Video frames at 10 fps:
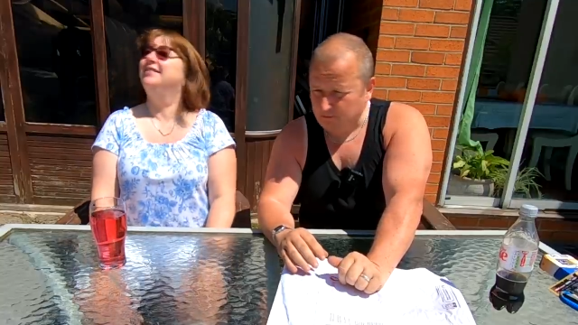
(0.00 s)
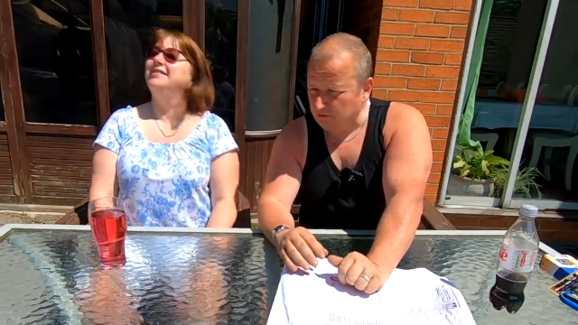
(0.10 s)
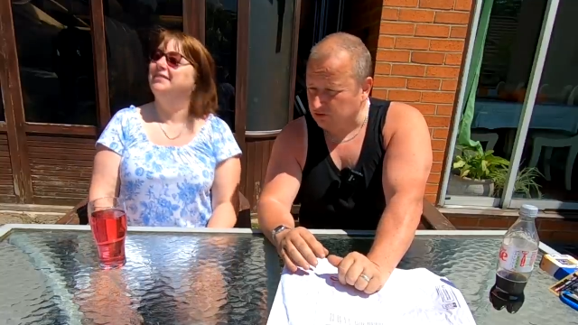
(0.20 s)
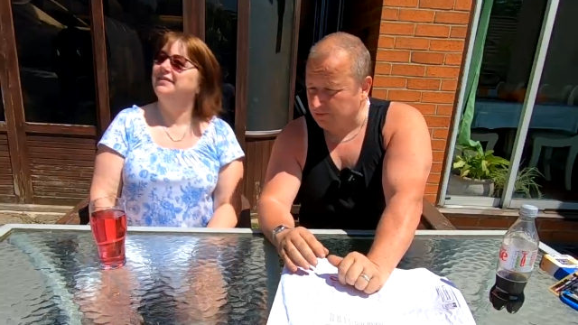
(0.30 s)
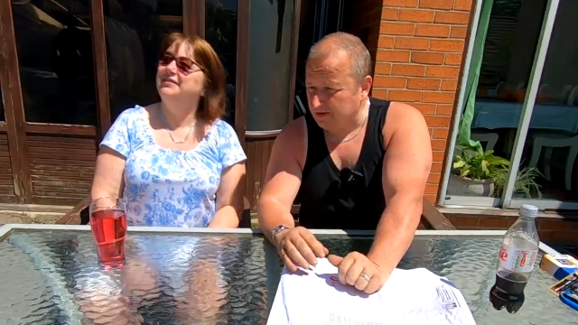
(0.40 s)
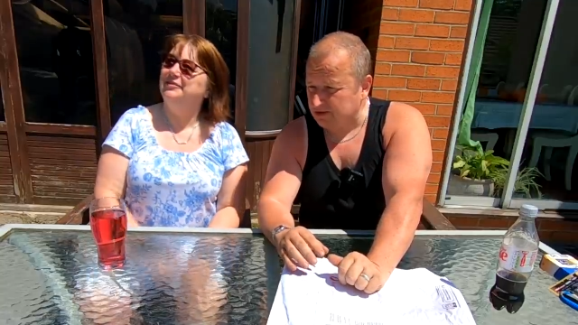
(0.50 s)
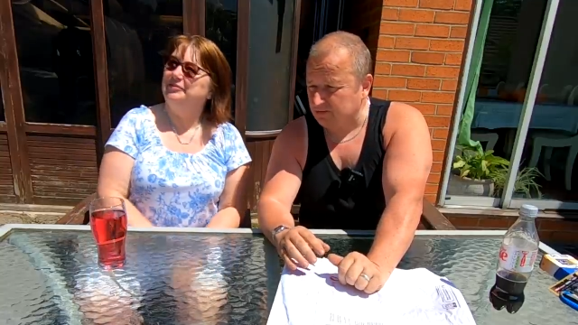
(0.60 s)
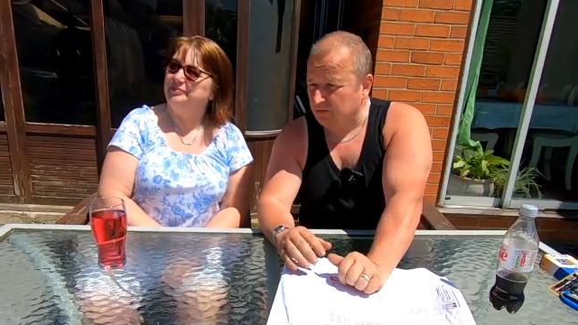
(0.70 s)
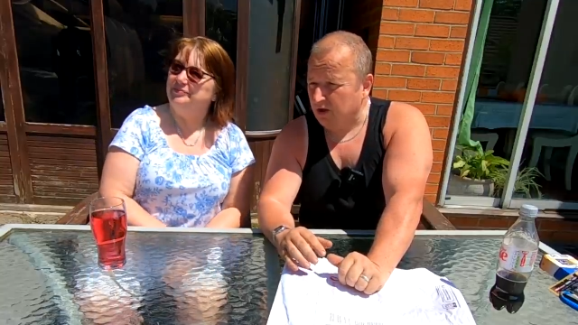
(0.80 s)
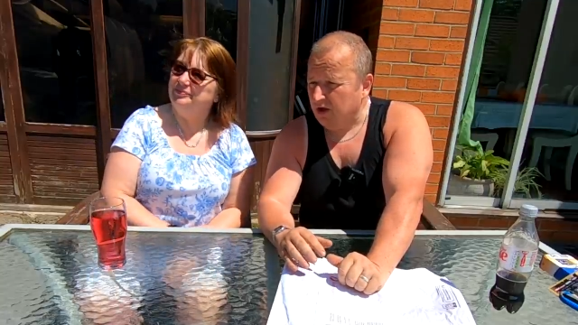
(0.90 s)
Speaker 1: of what's the
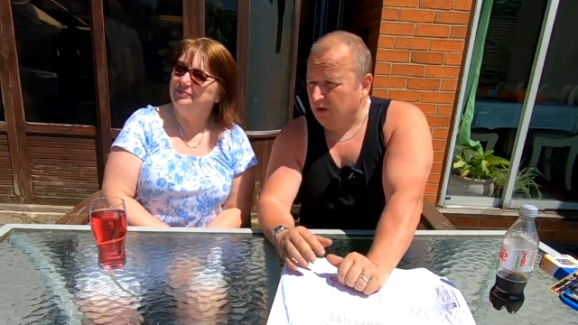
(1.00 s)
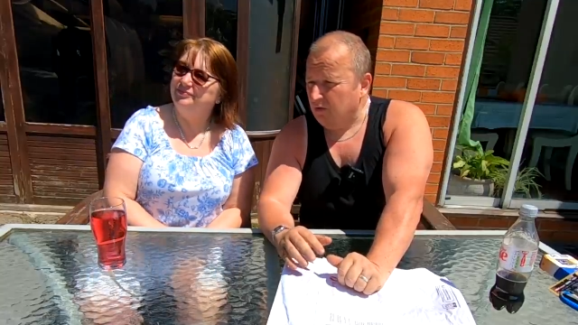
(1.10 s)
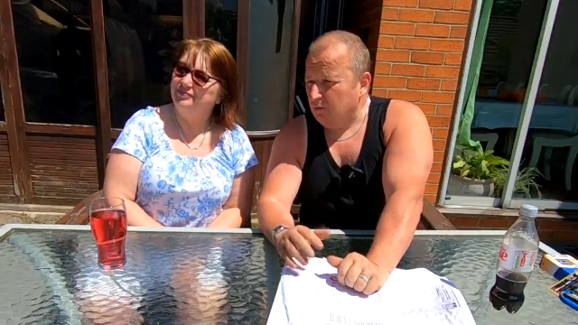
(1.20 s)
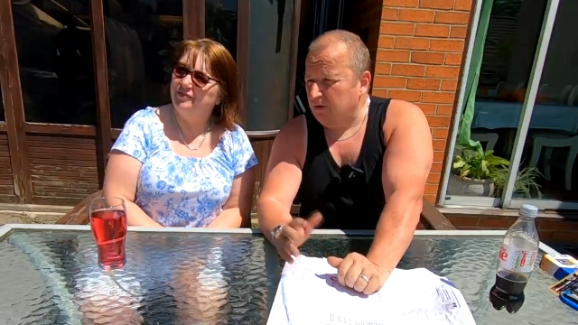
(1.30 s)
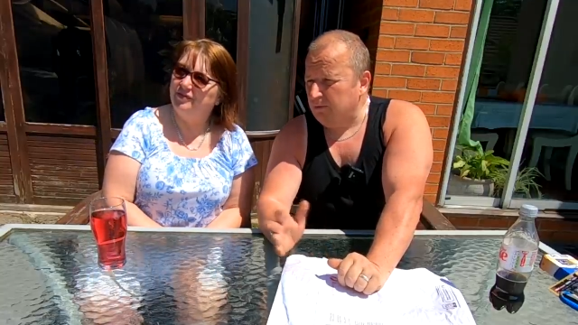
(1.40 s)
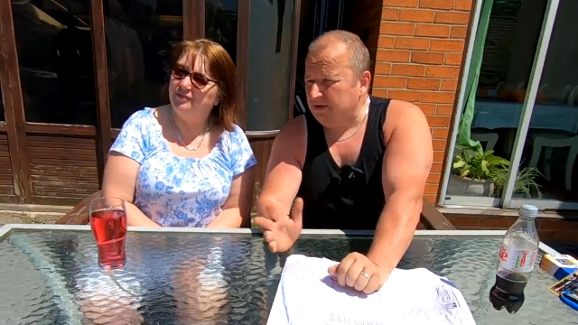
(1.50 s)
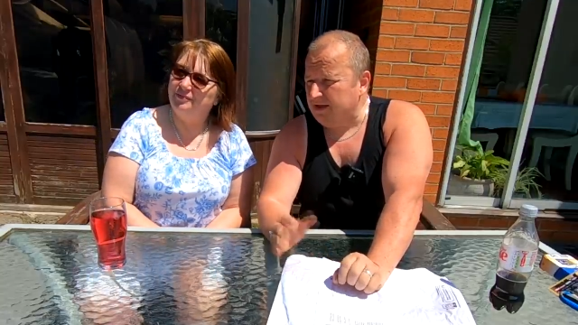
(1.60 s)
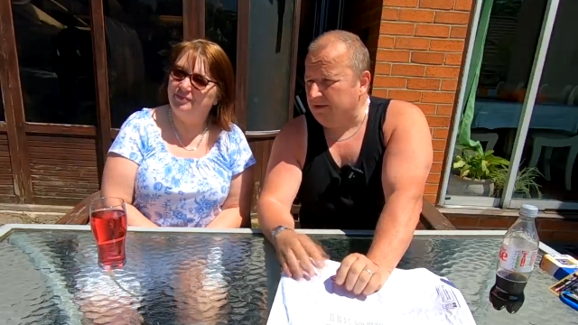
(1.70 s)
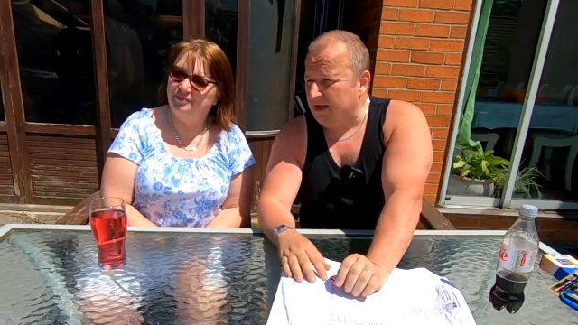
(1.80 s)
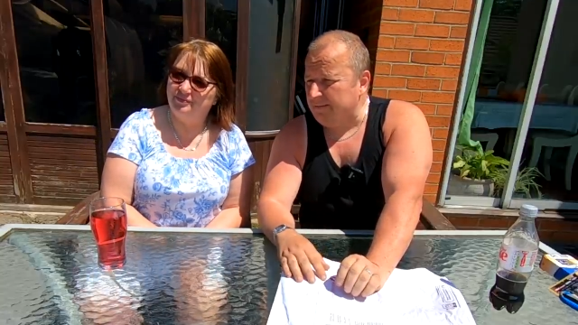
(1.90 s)
best and we, we,
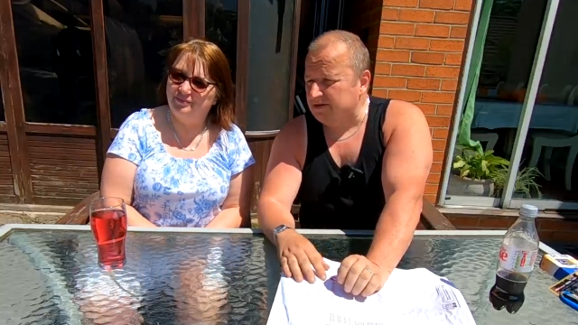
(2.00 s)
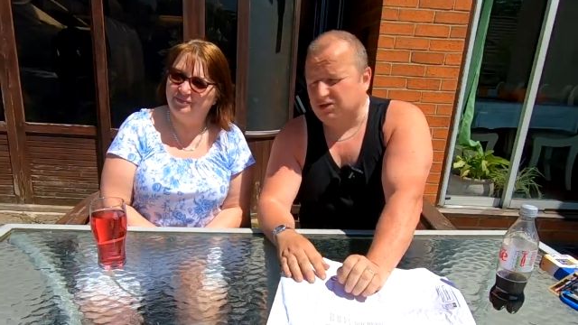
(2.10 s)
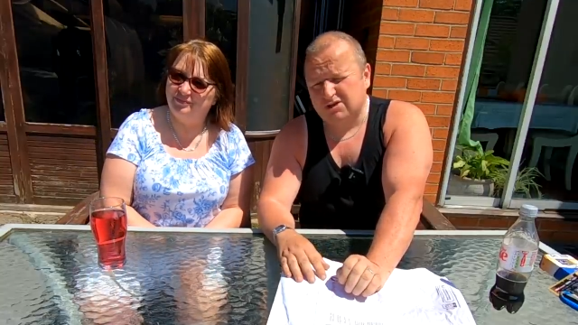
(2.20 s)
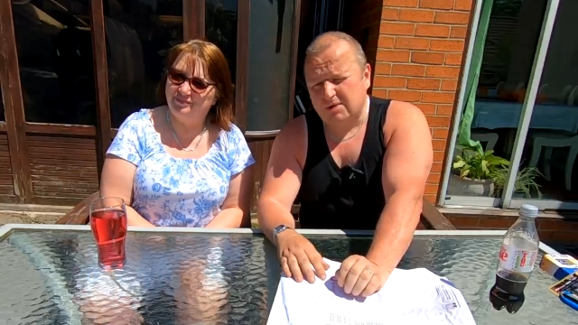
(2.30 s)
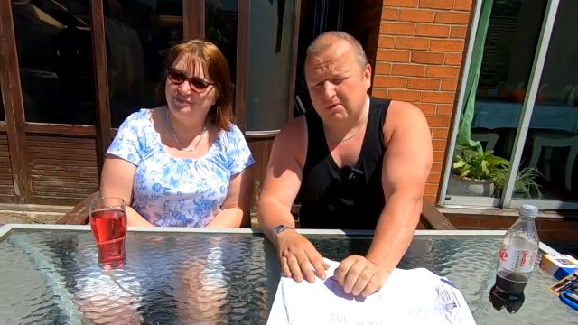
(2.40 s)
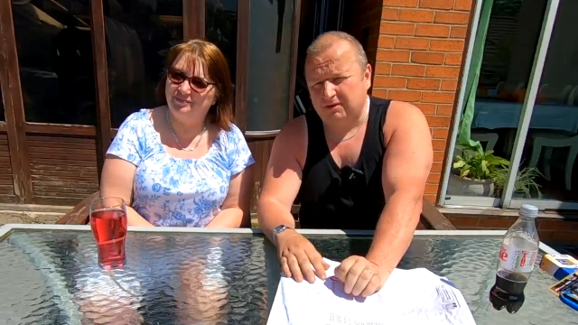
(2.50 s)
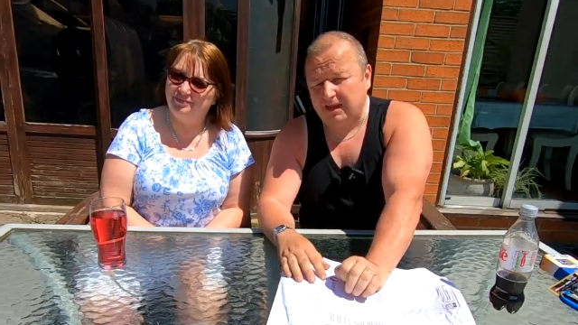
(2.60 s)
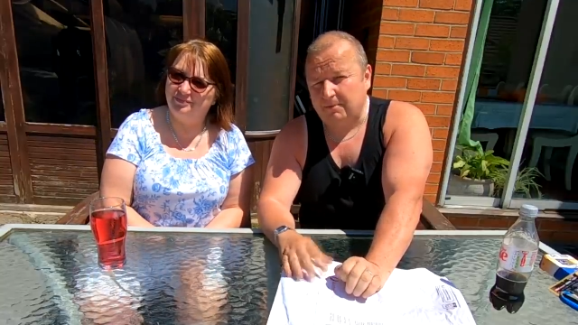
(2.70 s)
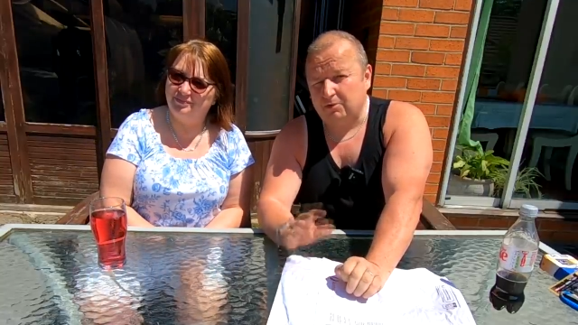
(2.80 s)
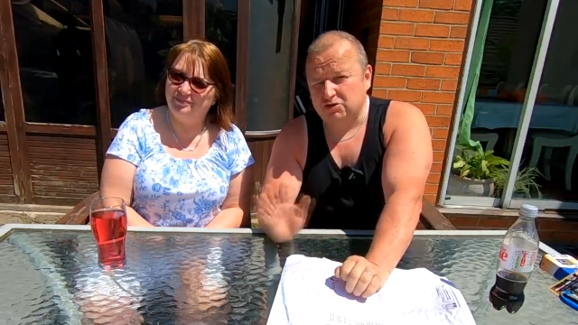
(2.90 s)
keep going back to the same
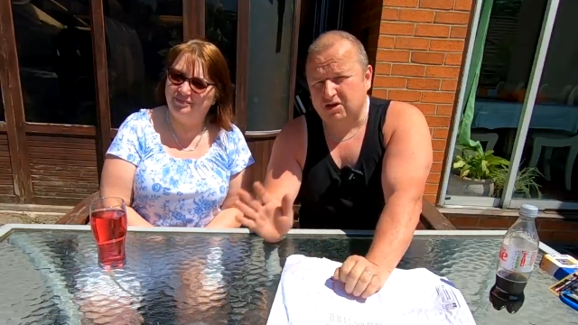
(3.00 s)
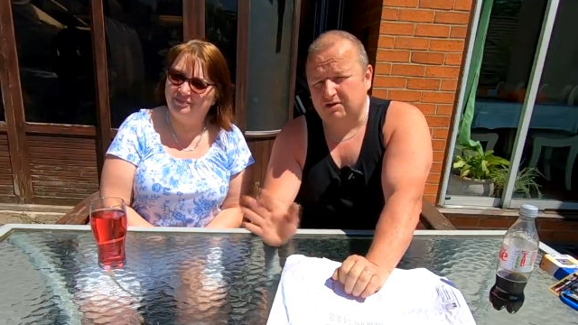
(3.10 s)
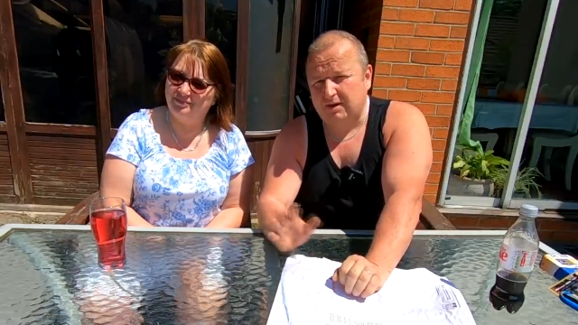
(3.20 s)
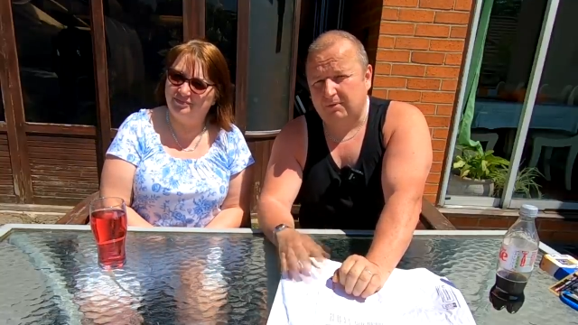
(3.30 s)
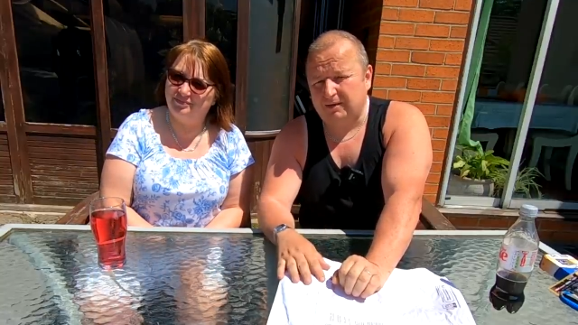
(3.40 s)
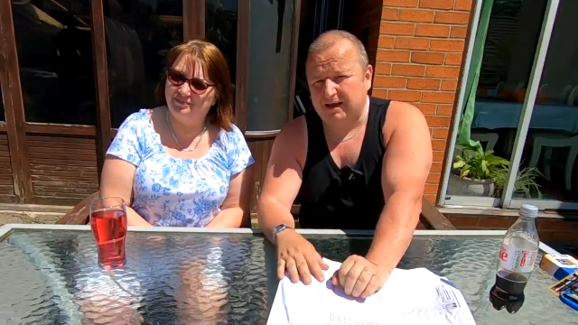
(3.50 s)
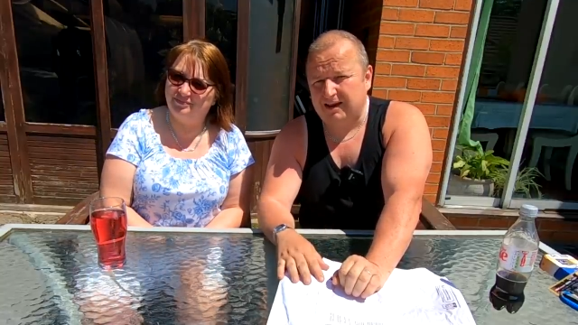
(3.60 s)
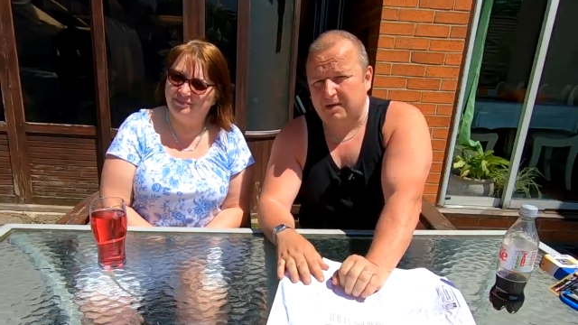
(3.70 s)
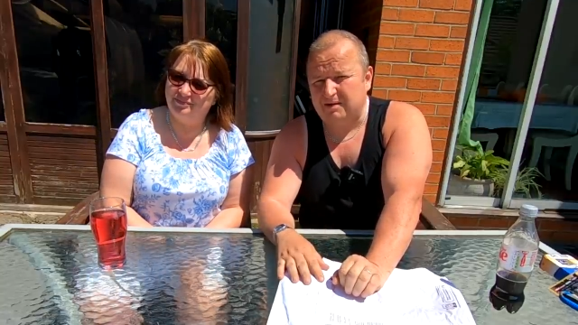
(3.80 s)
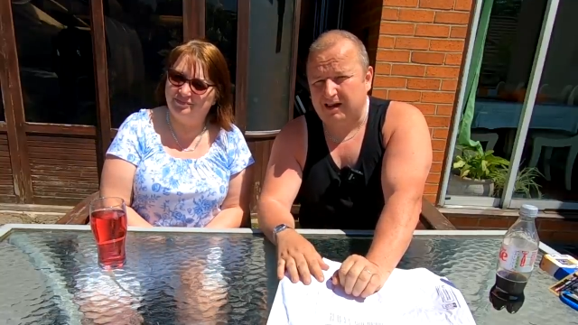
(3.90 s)
one now, but we'll show you that when we
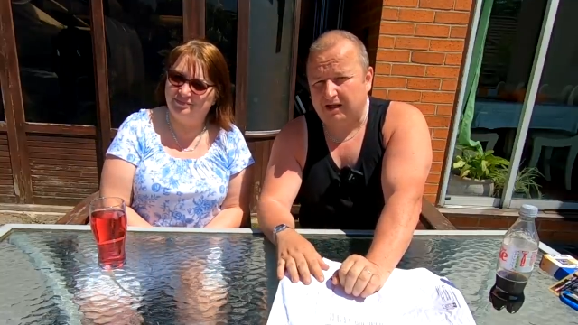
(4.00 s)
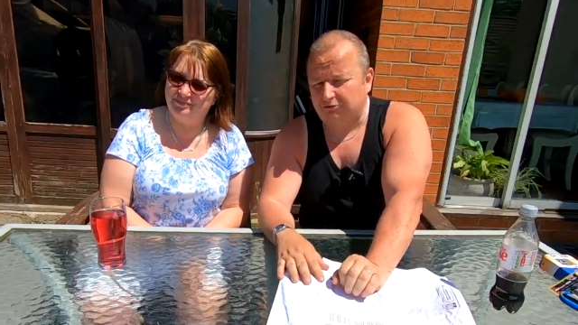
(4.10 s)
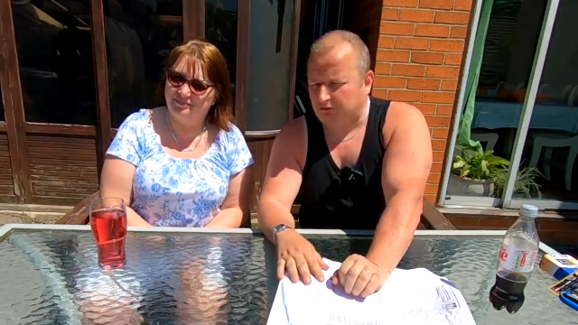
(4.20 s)
get there a bit later